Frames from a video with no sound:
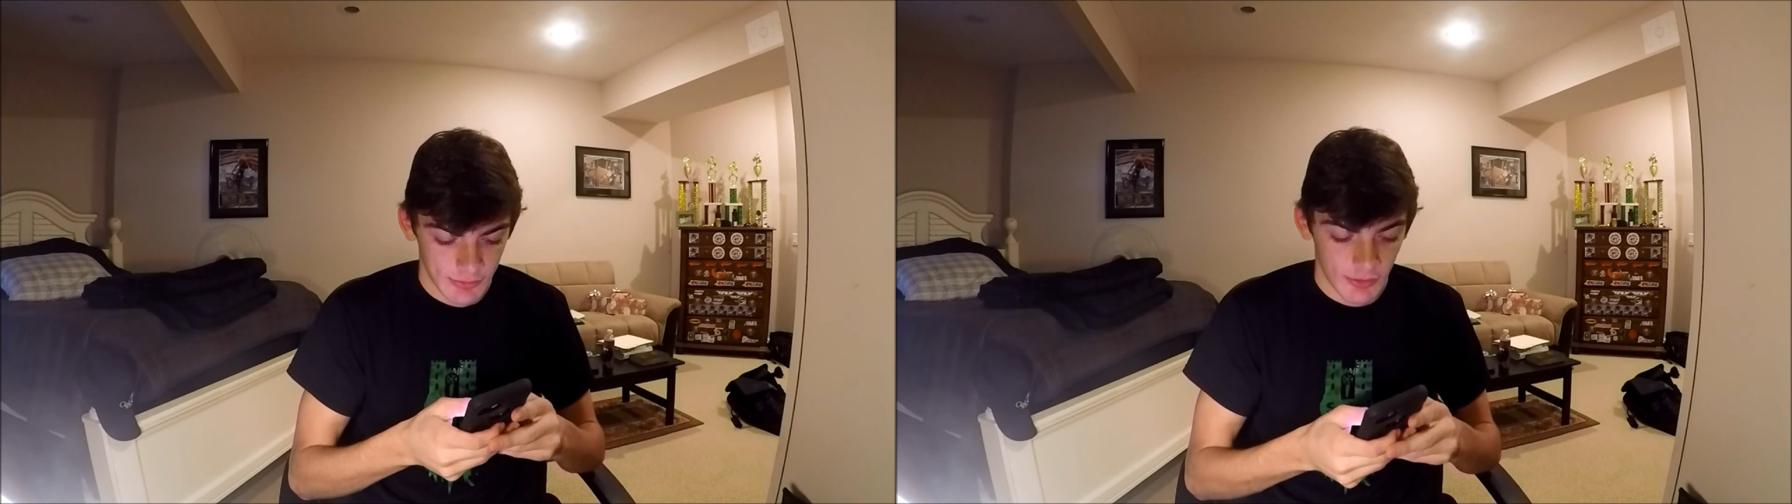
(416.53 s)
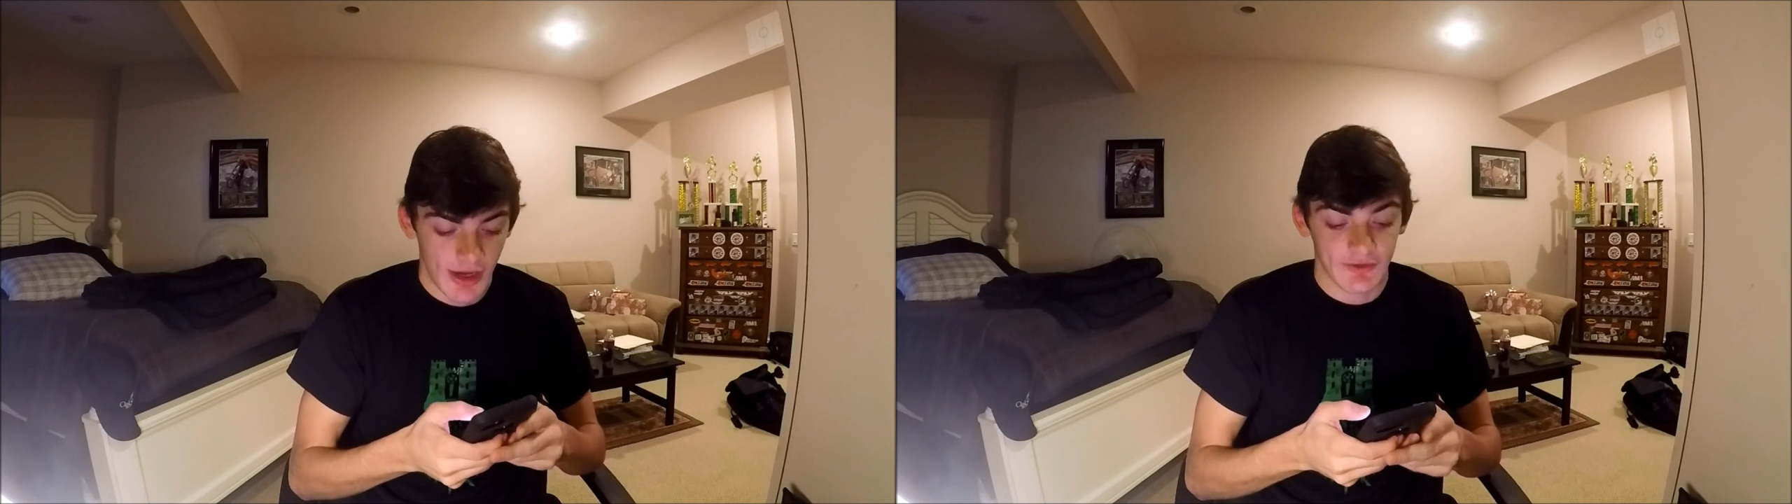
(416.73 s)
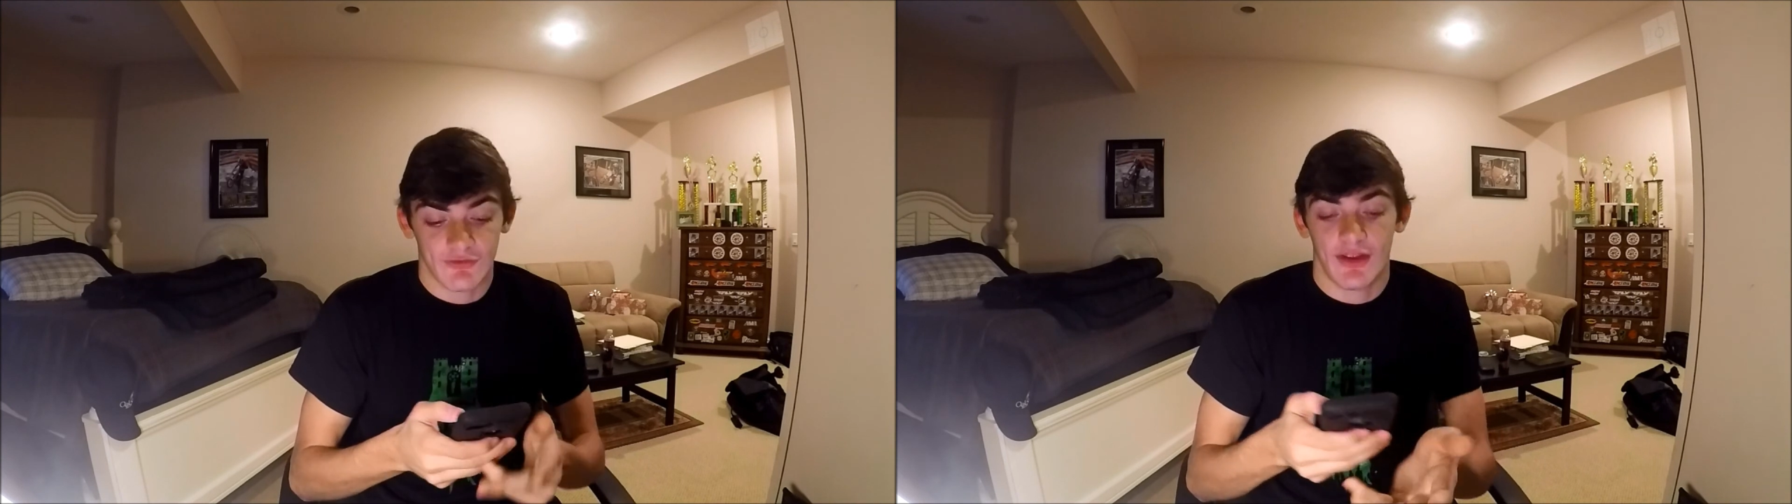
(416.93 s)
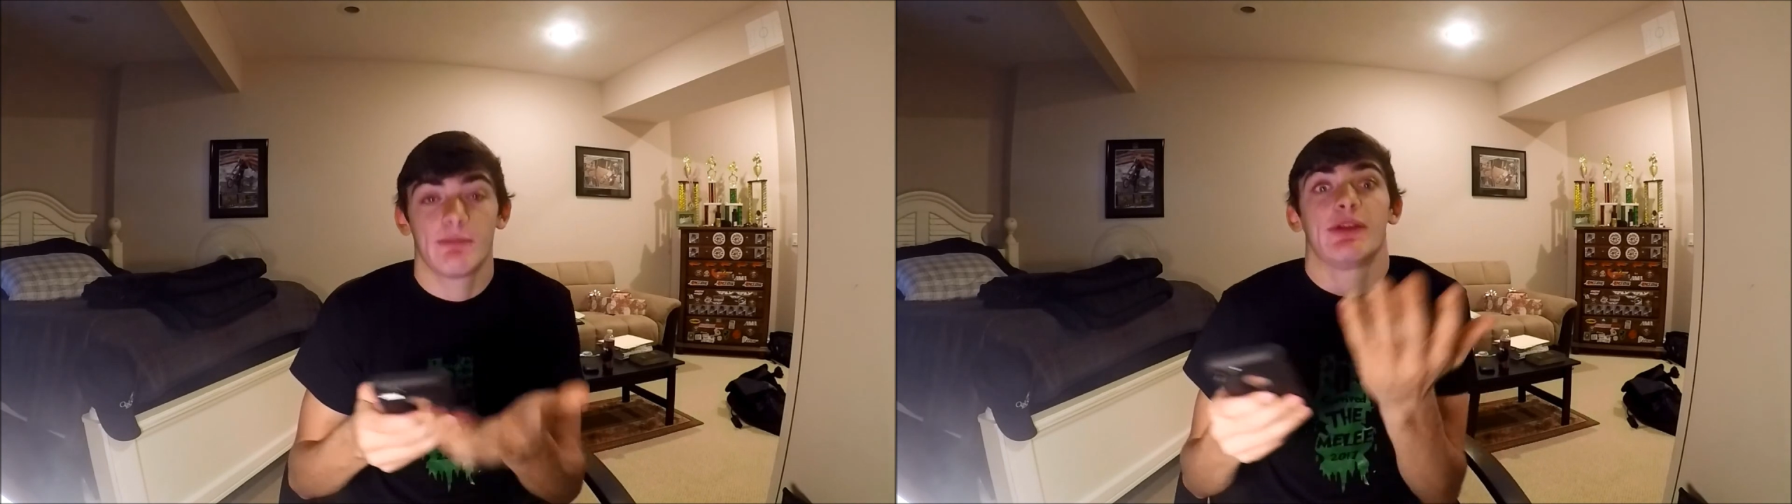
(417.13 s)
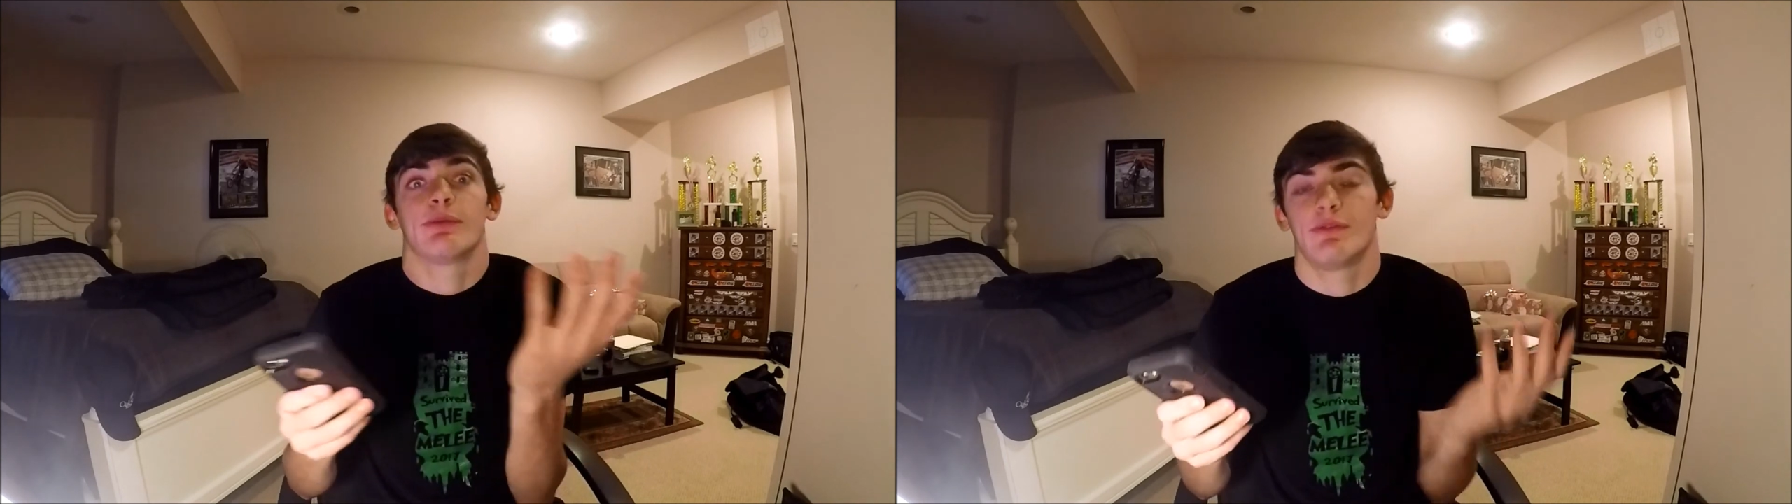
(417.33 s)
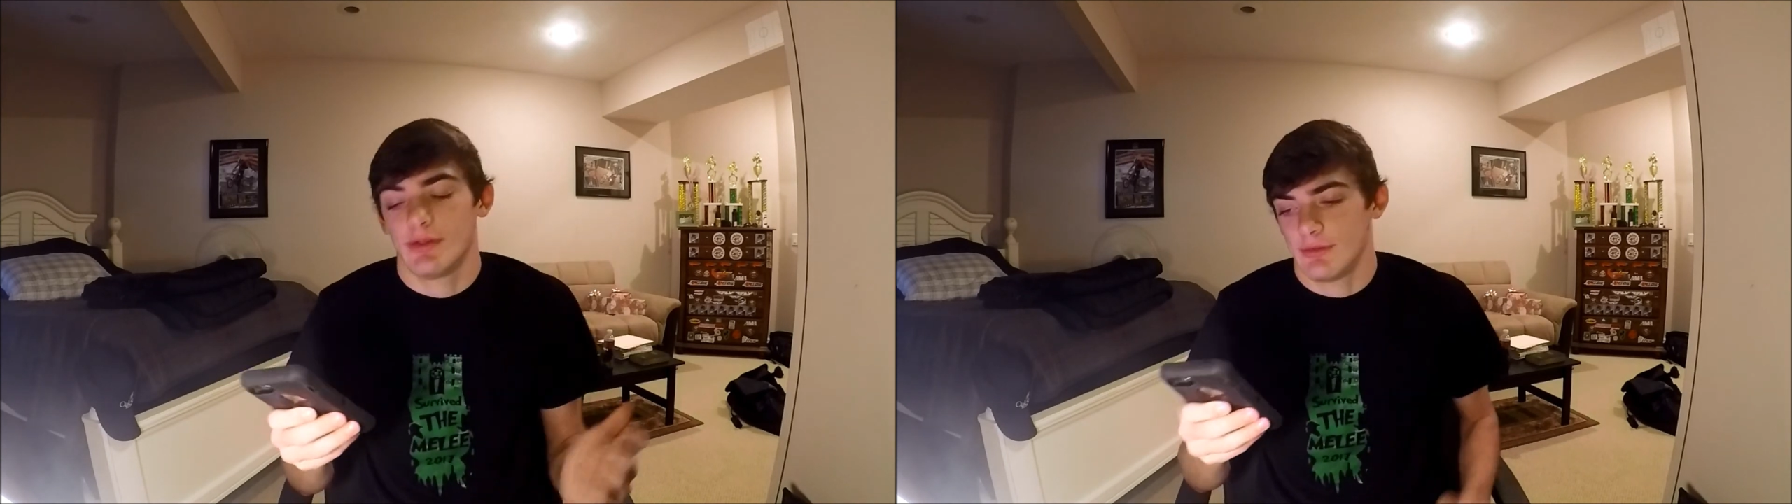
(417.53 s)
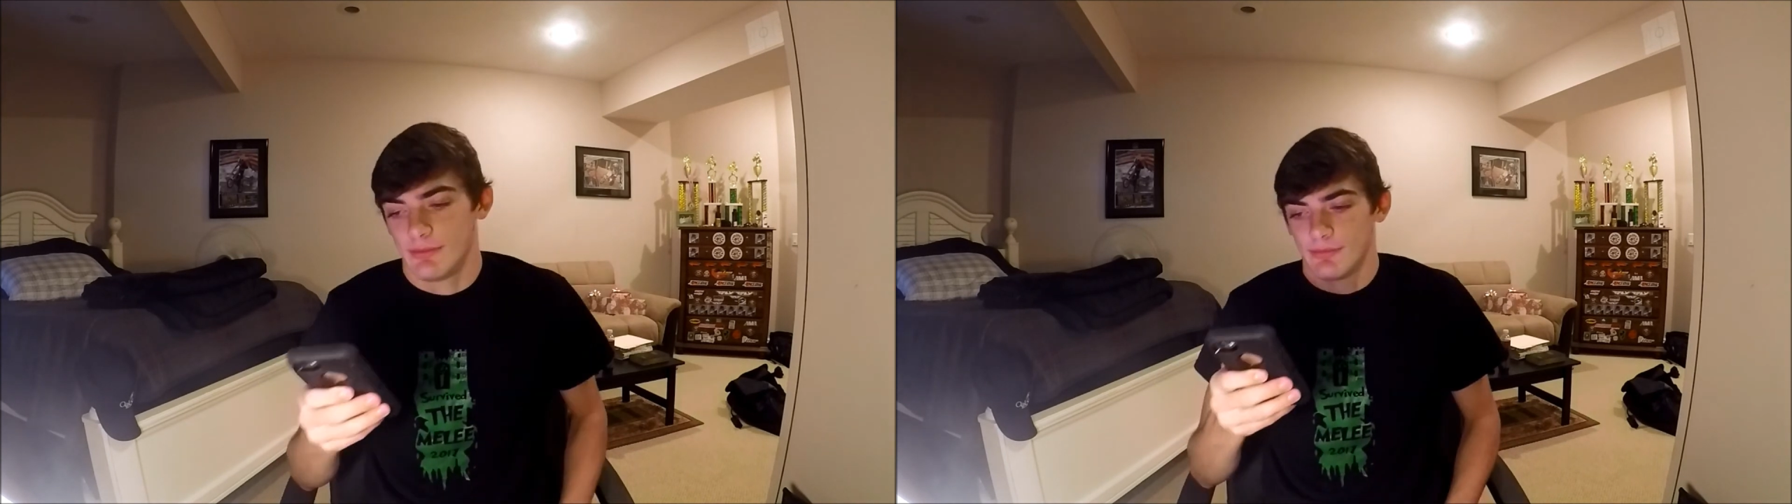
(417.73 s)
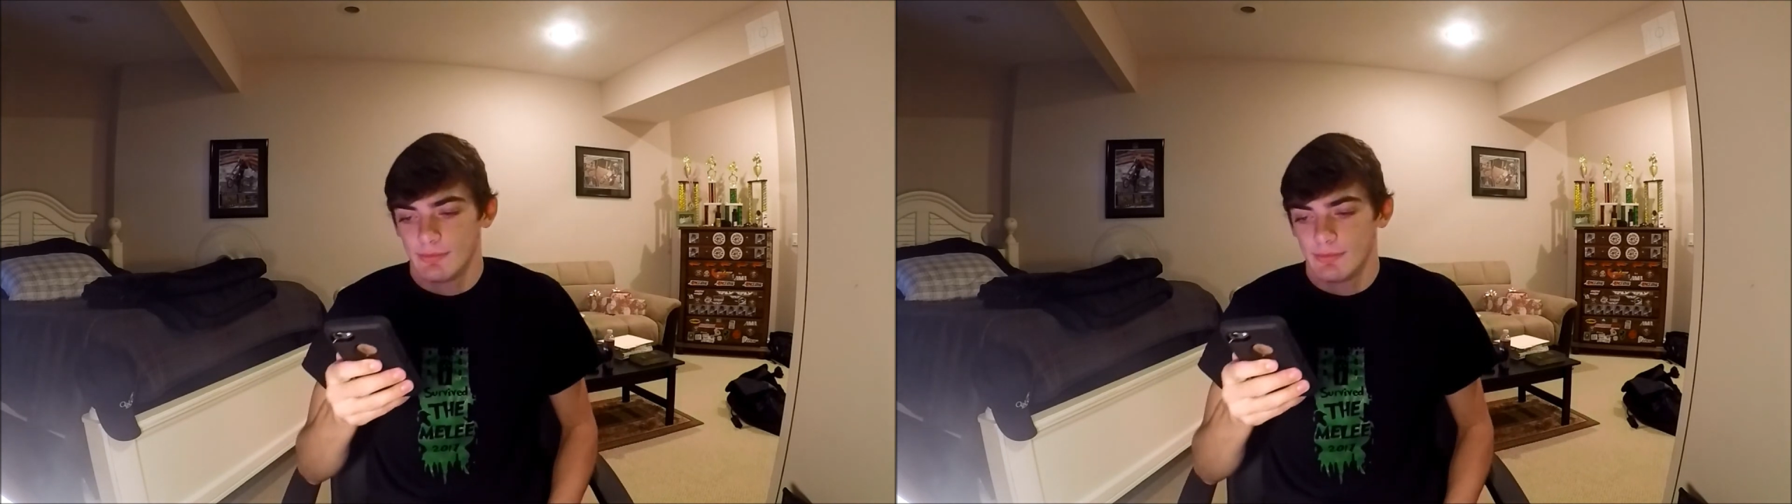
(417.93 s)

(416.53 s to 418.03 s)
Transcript: Ryan's Family Review.